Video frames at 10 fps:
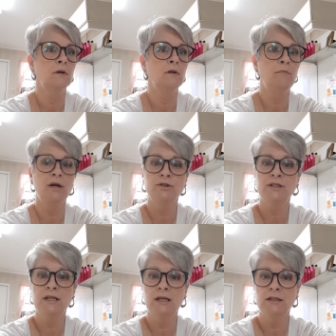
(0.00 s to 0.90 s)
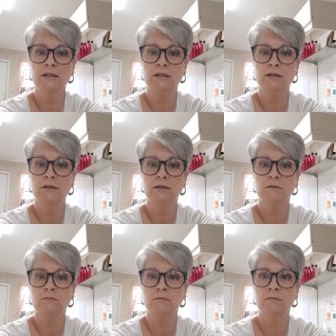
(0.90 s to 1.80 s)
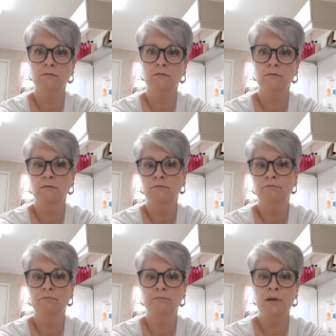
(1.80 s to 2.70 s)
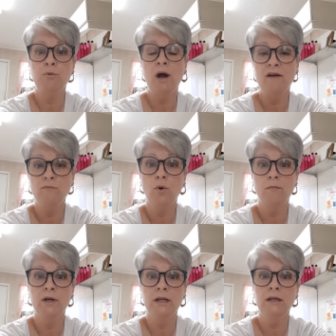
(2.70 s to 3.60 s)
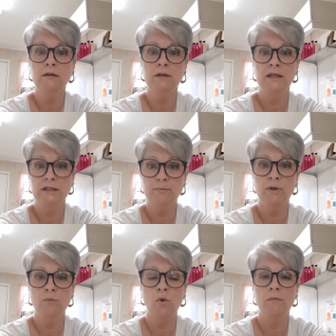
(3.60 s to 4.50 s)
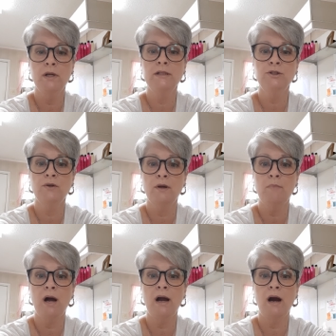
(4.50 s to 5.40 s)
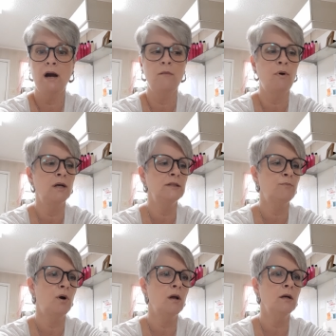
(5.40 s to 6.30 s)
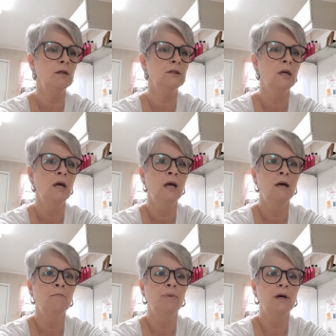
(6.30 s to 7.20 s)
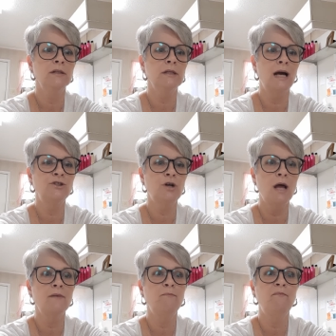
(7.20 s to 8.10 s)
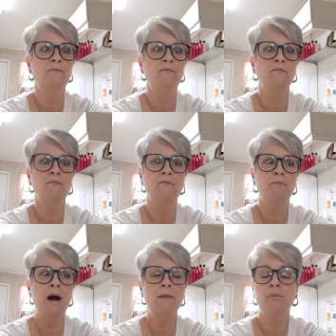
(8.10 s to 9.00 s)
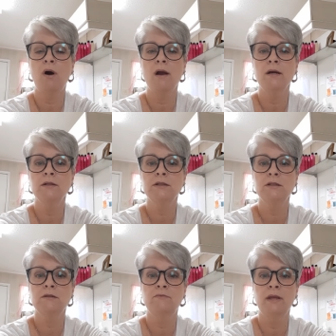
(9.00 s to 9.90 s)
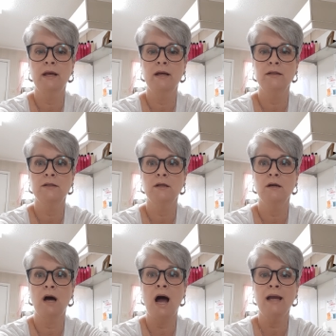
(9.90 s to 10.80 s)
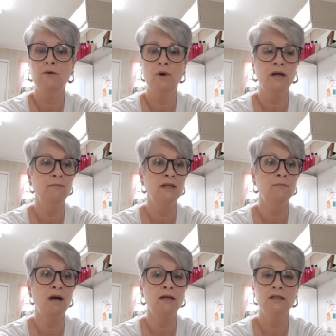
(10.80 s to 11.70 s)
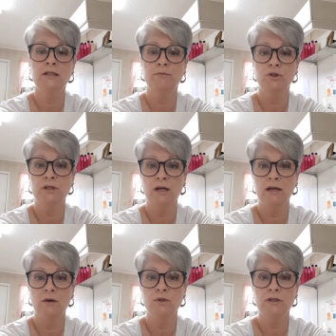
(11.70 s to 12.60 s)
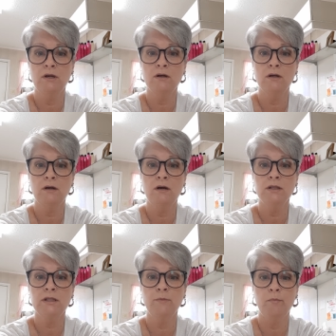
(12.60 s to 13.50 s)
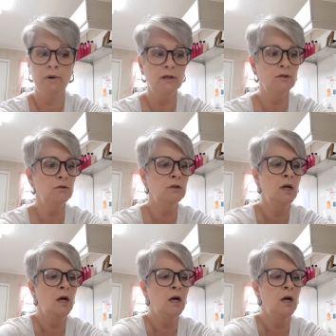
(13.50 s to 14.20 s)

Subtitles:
the bigger cities, people have more money and they spend more money, so they buy higher priced products. But I try to buy products that I can recommend to my customers that I know it's not going to cost them a bundle.